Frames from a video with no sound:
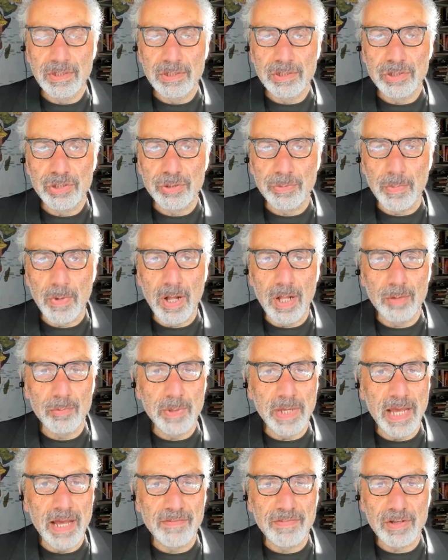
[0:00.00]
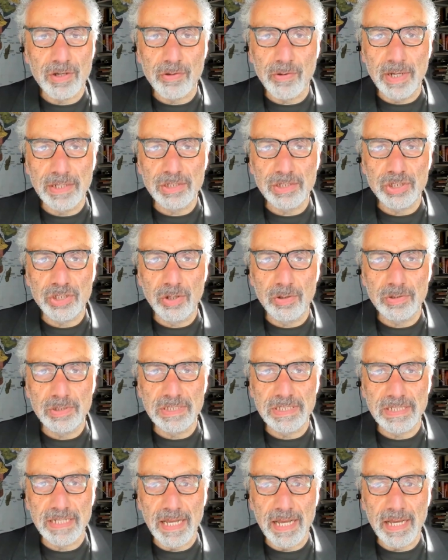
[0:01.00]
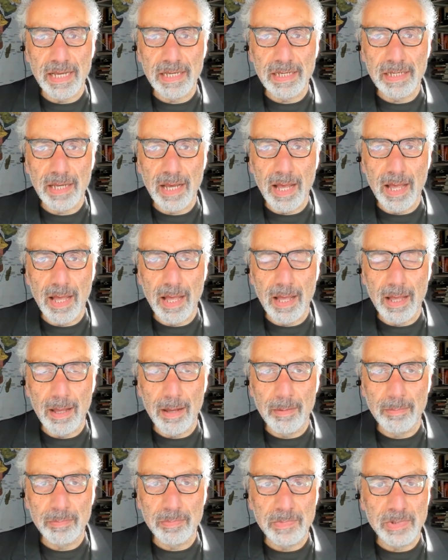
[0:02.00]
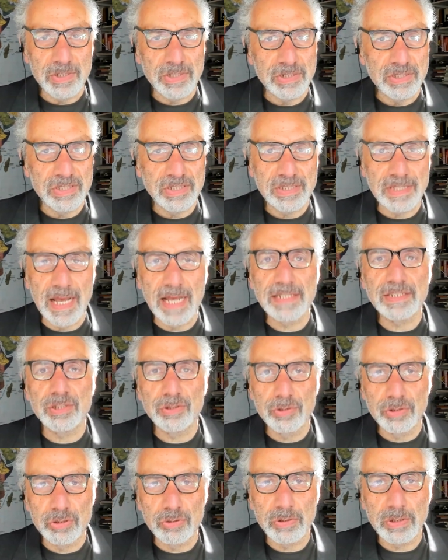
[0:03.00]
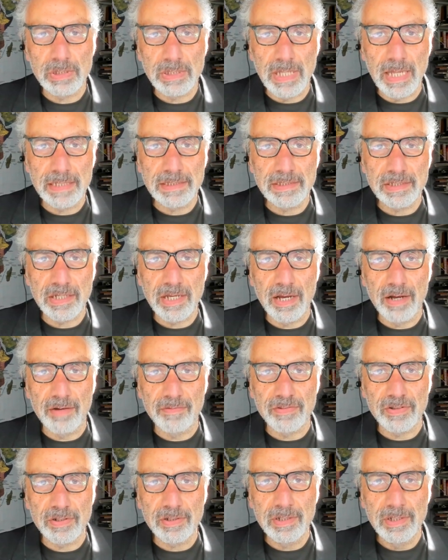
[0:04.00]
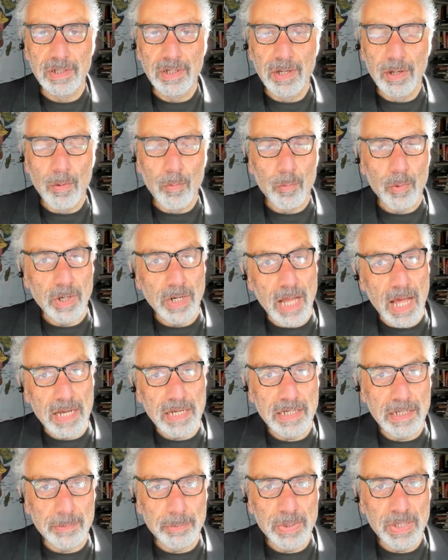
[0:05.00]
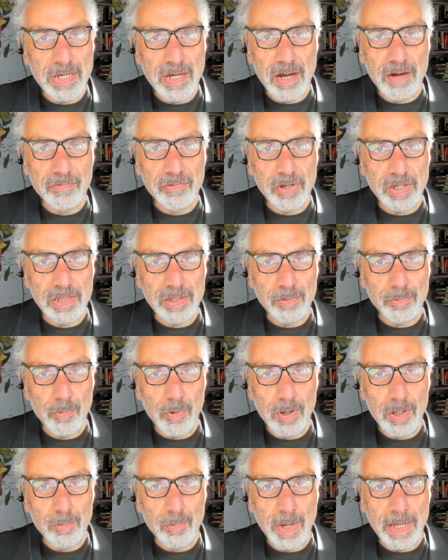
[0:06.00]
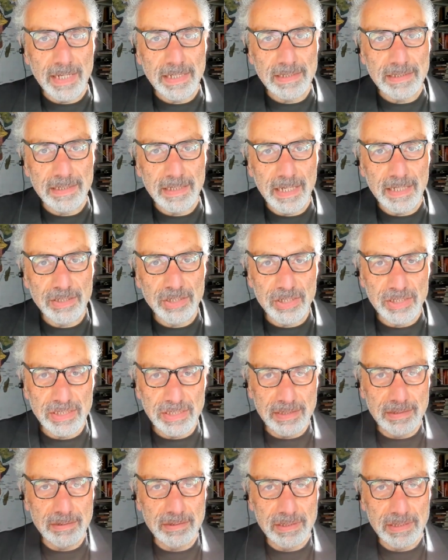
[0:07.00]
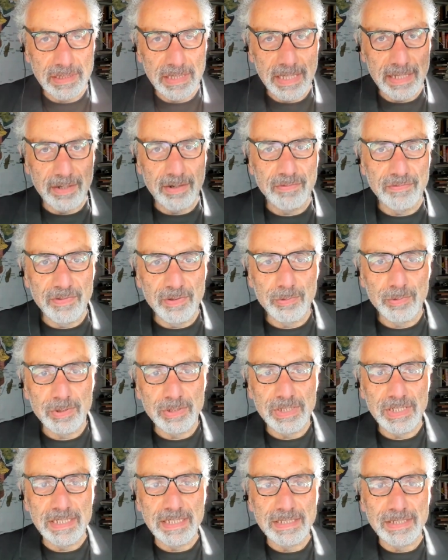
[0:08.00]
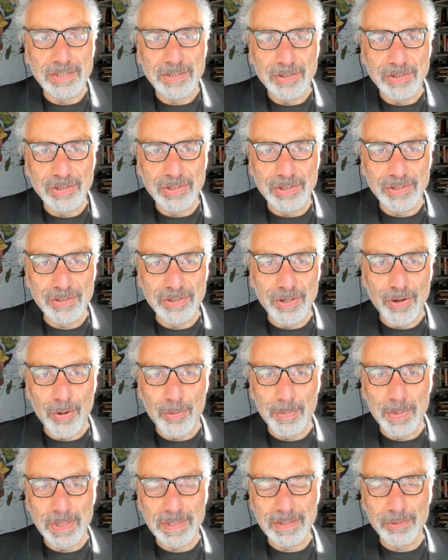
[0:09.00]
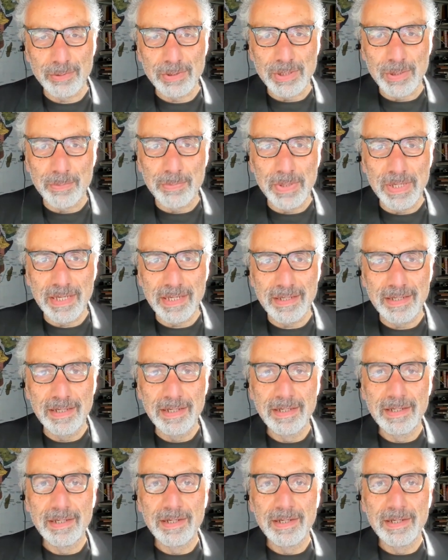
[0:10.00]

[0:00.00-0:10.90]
Jamal, we have a great show today. There's, as usual, a lot to cover. We're not going to be covering the royal wedding today, just to let our viewers and listeners know, but there was a big